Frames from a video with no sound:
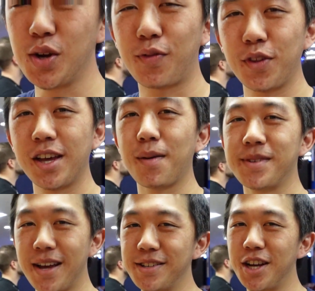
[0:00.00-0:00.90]
do it for the up
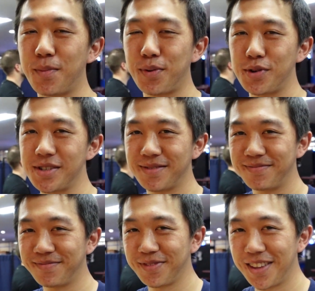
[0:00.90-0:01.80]
ten dumpers,
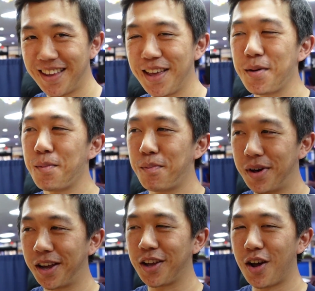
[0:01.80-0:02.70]

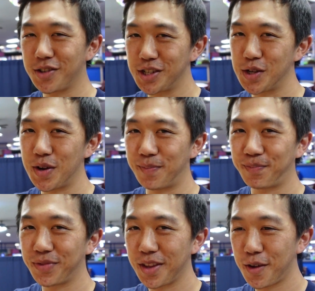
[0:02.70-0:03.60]
but it can also do it
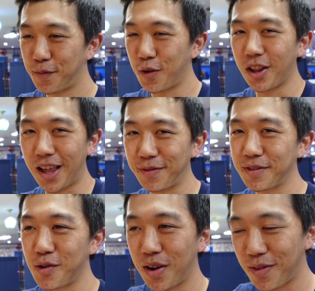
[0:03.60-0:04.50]
for the left
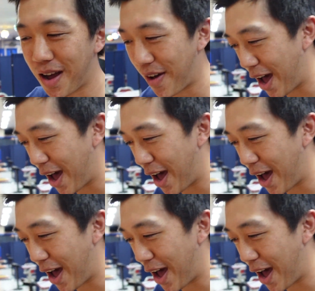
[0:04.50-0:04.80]
of twenty-five